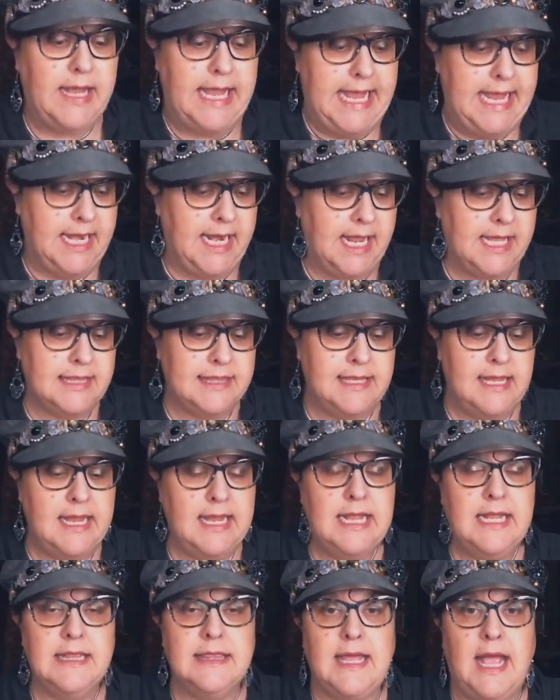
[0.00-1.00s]
And I
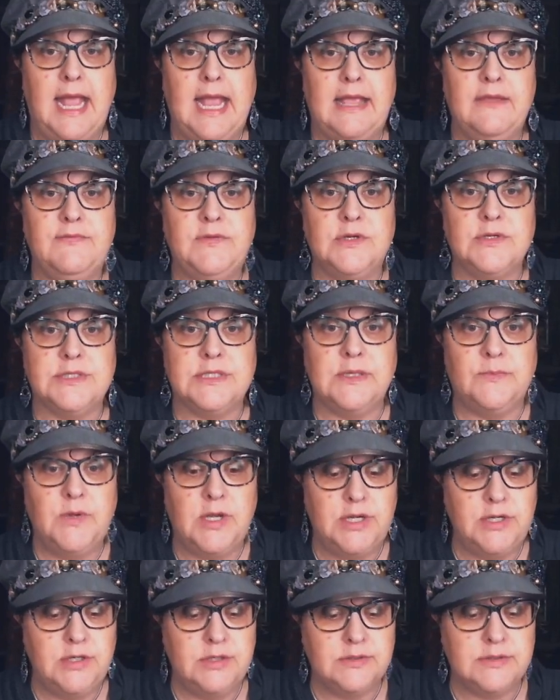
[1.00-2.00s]
think that if you're
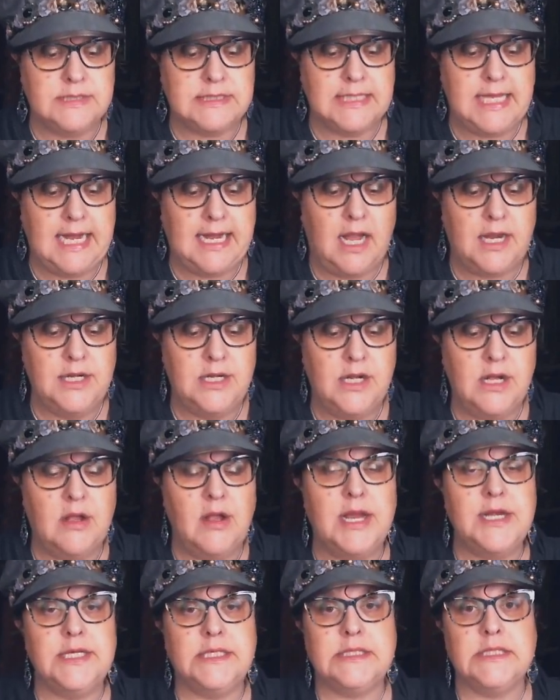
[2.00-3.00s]
someone who's like, you know,
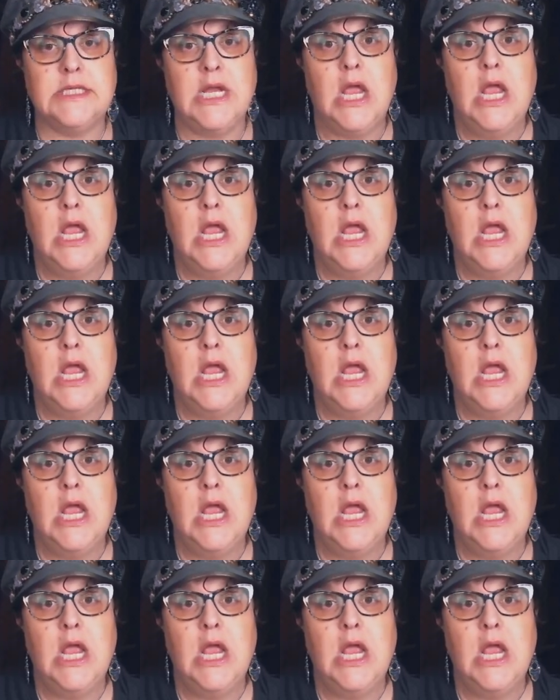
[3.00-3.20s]
I just